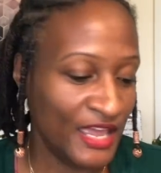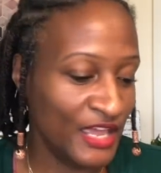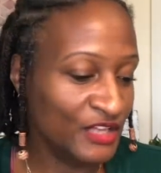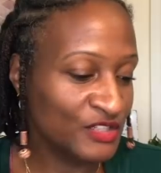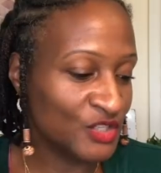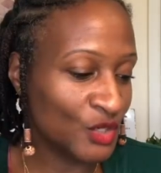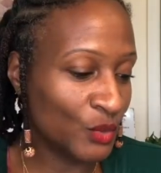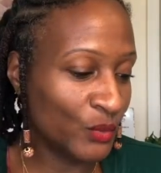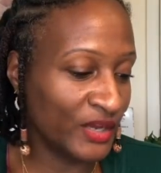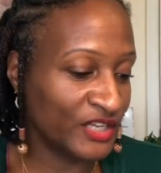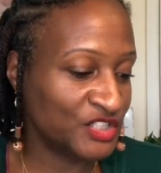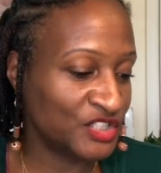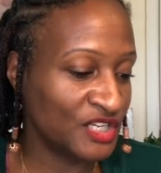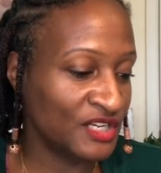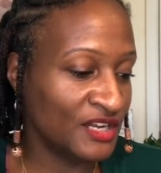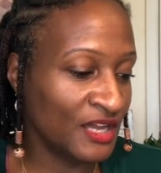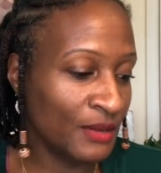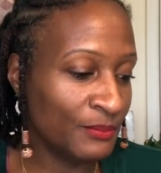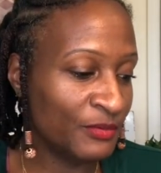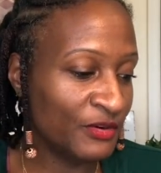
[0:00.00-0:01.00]
So question
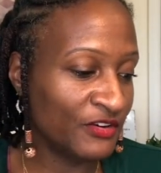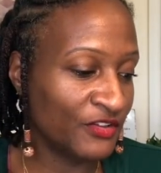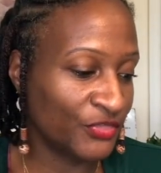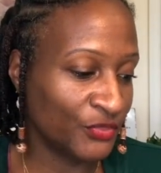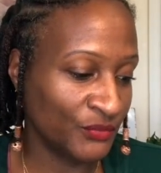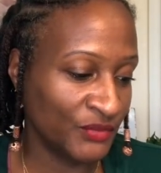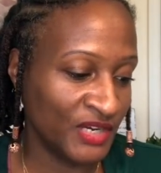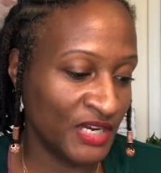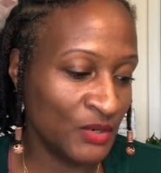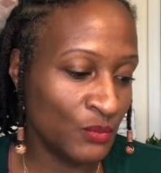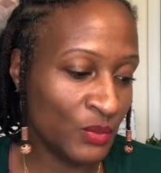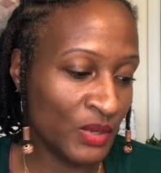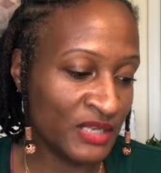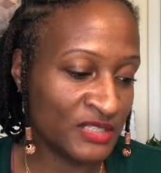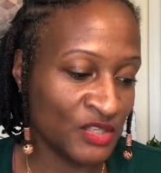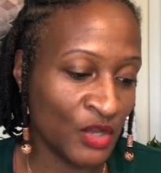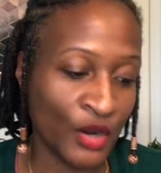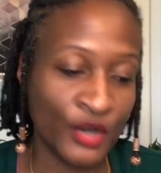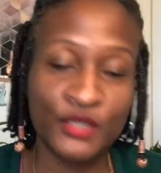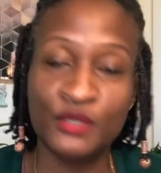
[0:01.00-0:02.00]
number 3
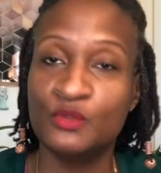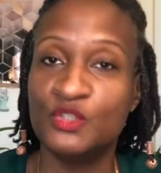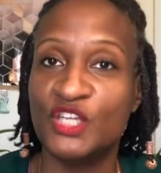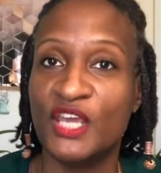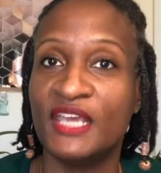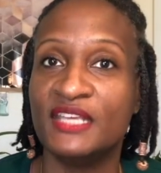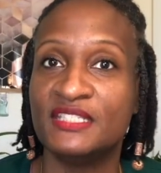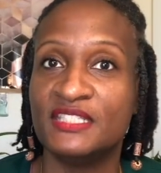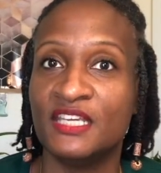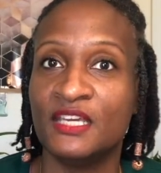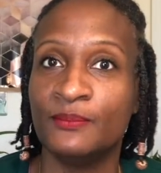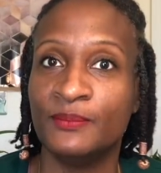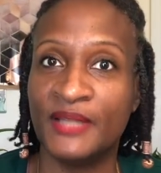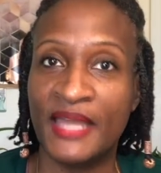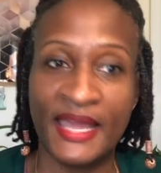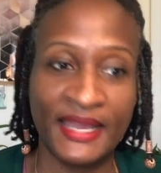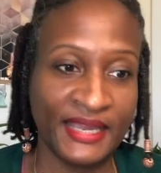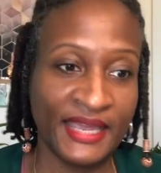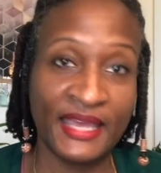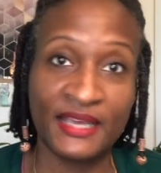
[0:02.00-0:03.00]
was, are you chasing
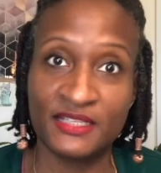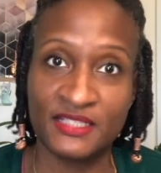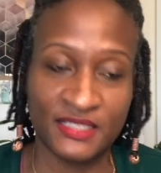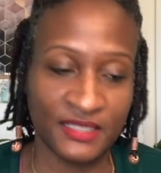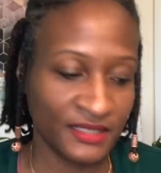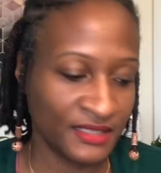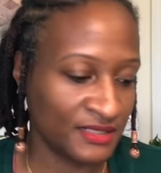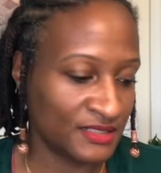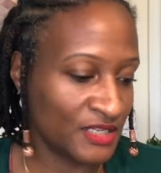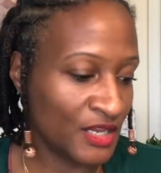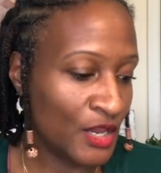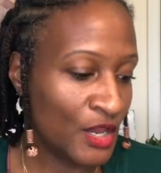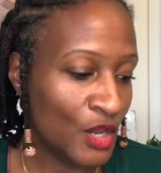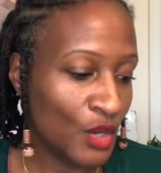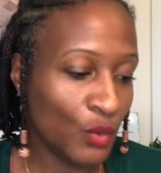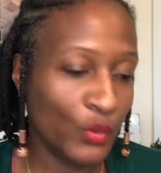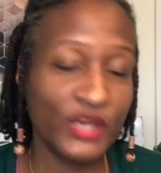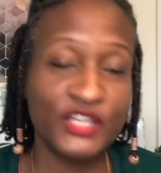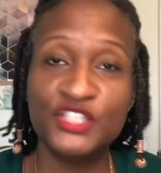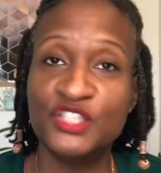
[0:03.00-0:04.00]
Black excellence?
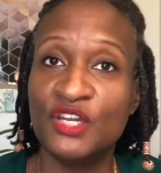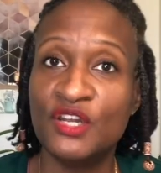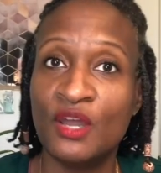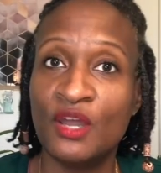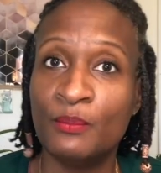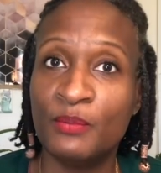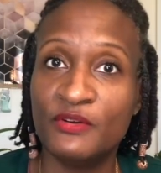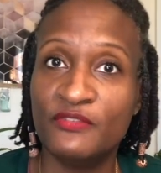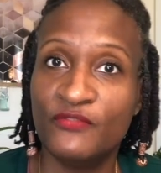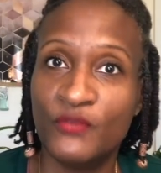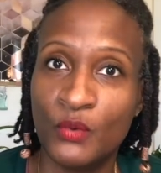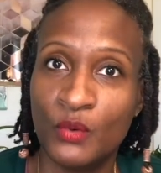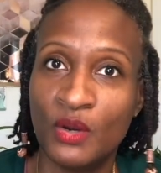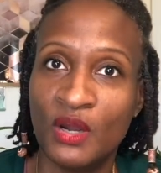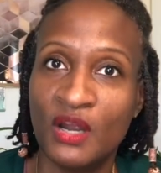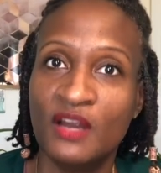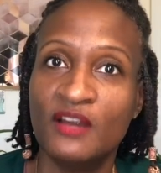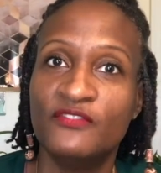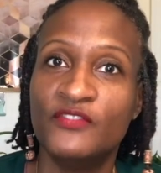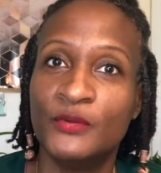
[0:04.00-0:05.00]
Question number
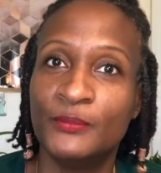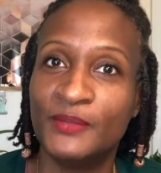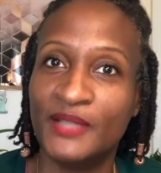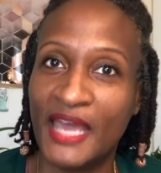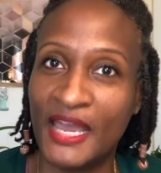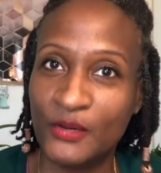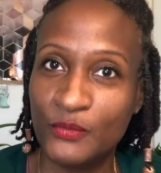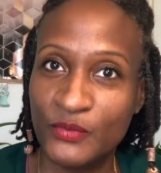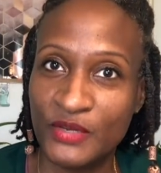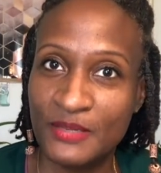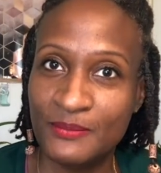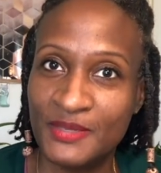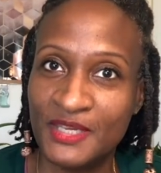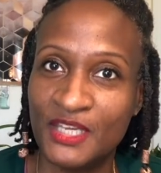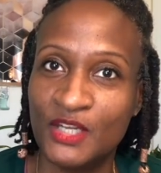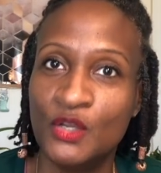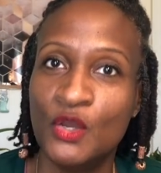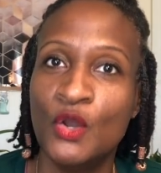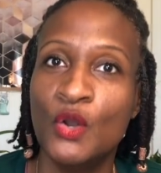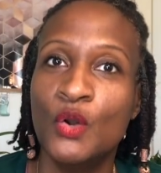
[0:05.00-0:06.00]
4 for Black
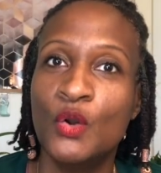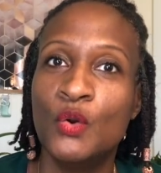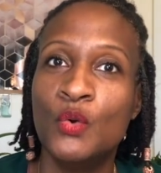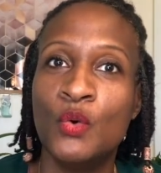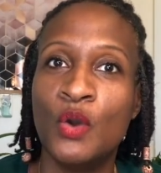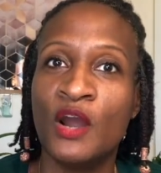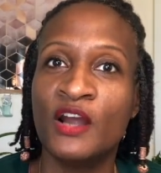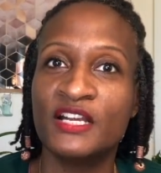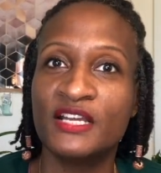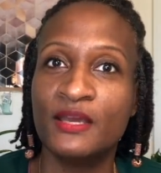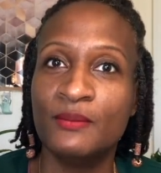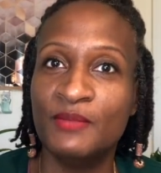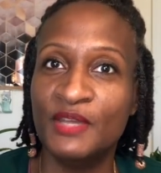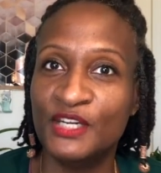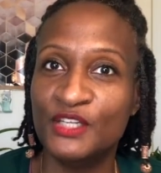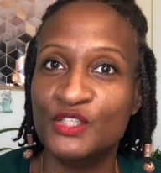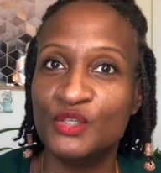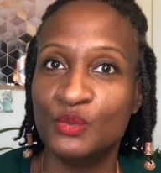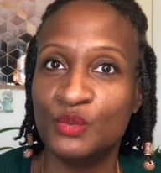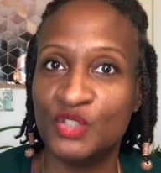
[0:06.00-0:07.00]
women who are
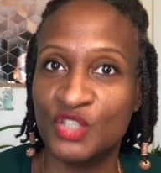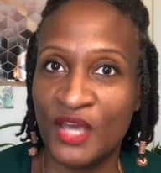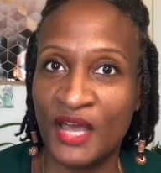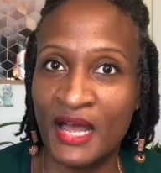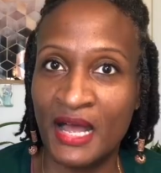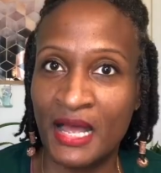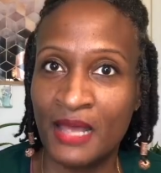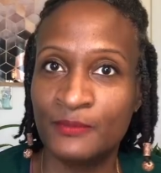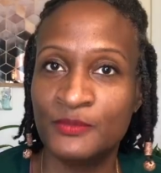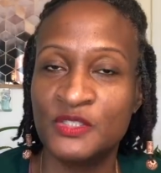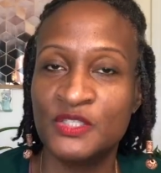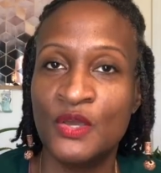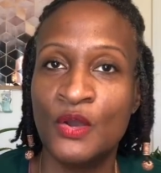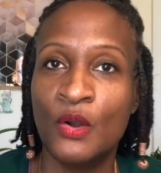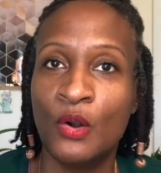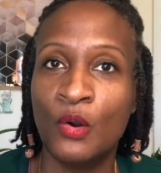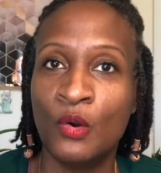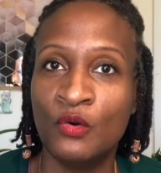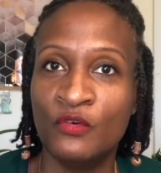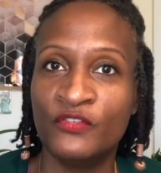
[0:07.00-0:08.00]
committed to jobs
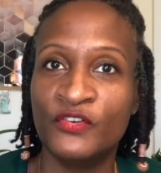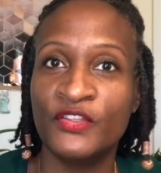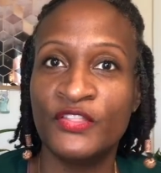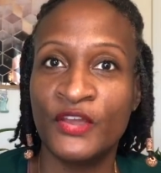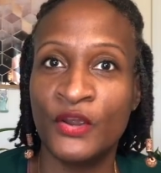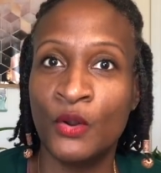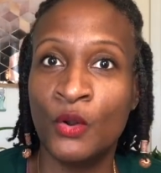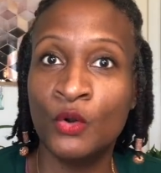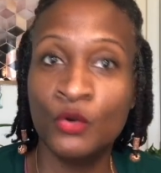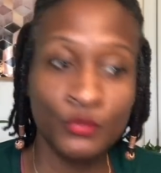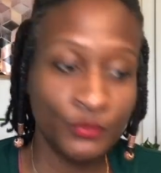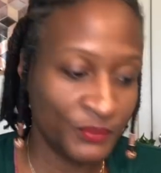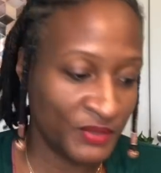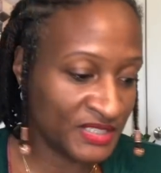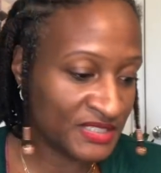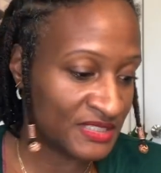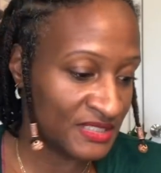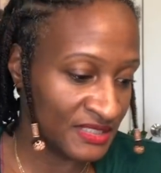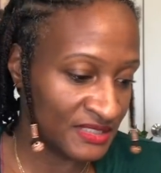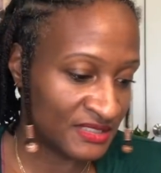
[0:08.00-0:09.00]
over their own
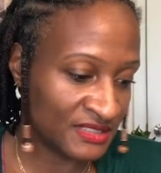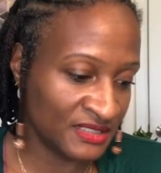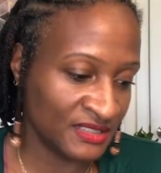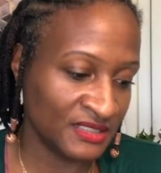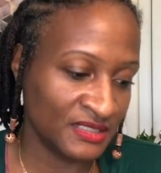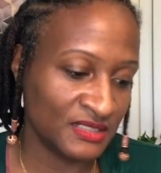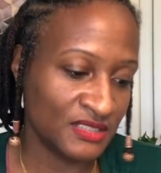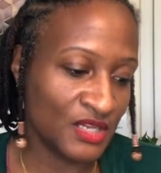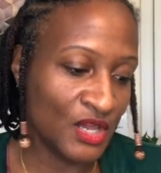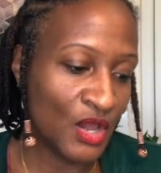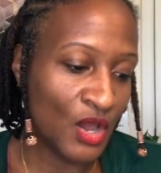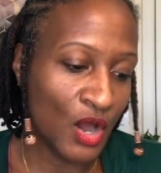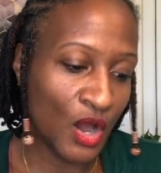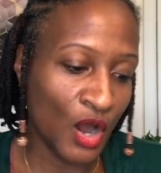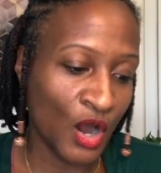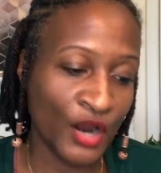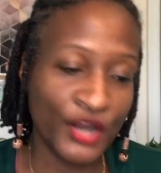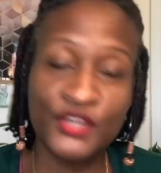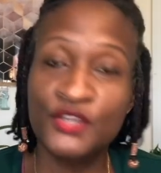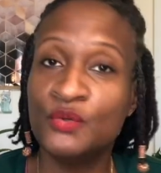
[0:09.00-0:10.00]
businesses,
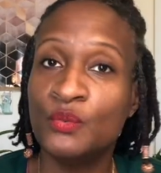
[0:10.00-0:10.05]
are you